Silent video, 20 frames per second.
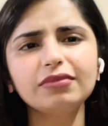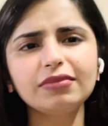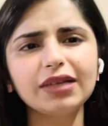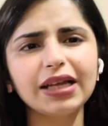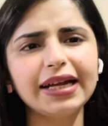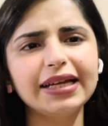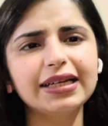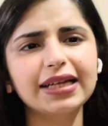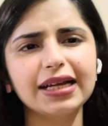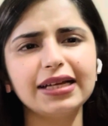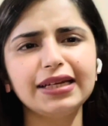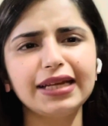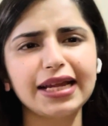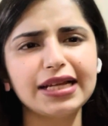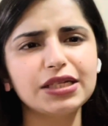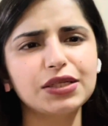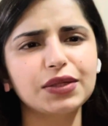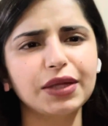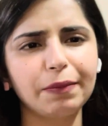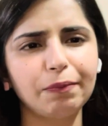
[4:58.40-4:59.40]
it
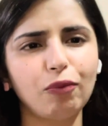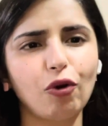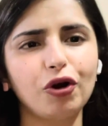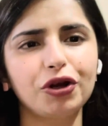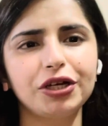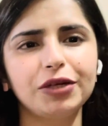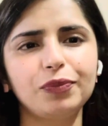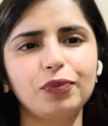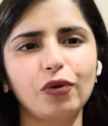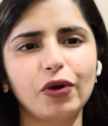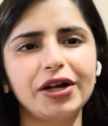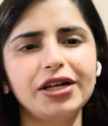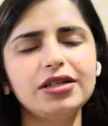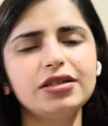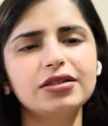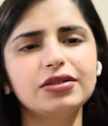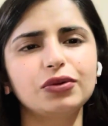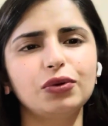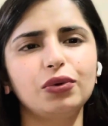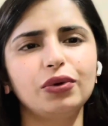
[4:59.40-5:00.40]
contains important
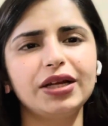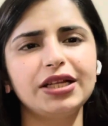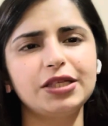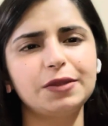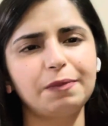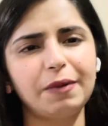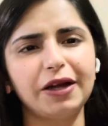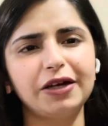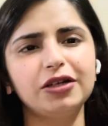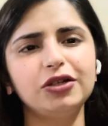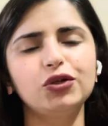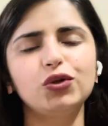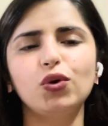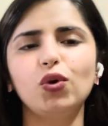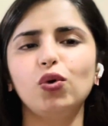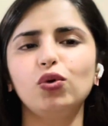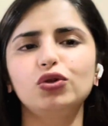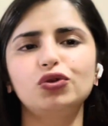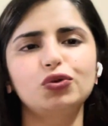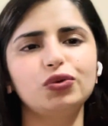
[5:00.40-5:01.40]
points, so it's better to
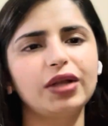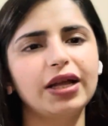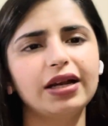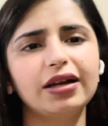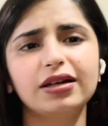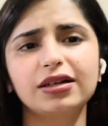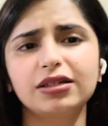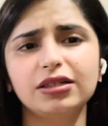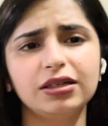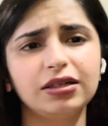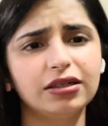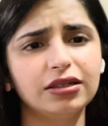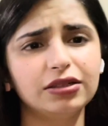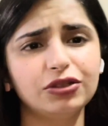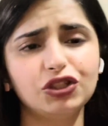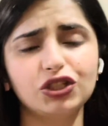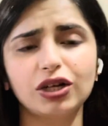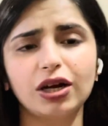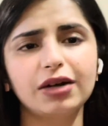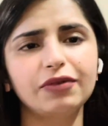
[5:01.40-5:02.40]
go through
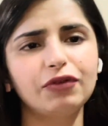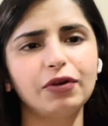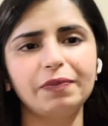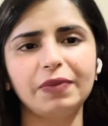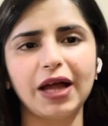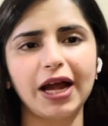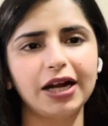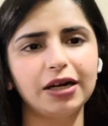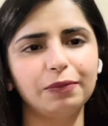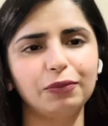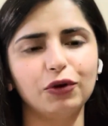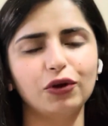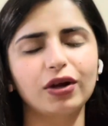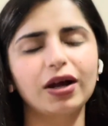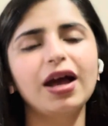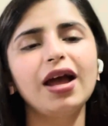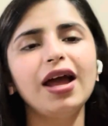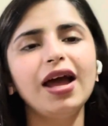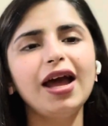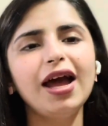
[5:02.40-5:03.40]
that chart from that
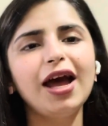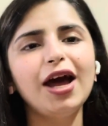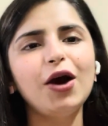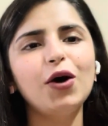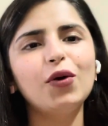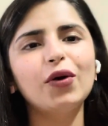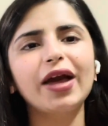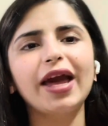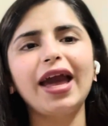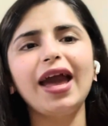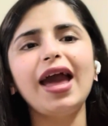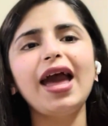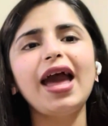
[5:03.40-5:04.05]
book. Okay,